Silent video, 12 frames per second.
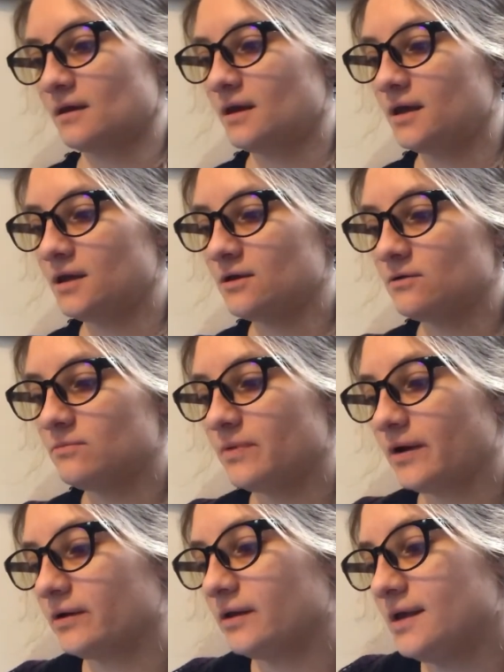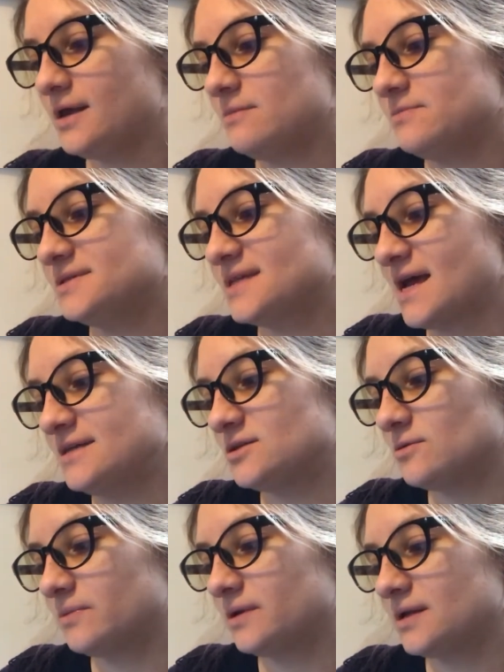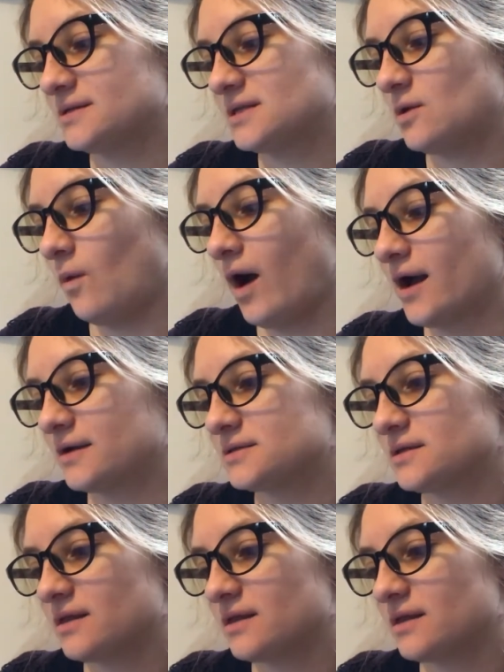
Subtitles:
He could barely keep his eyes open as he walked. The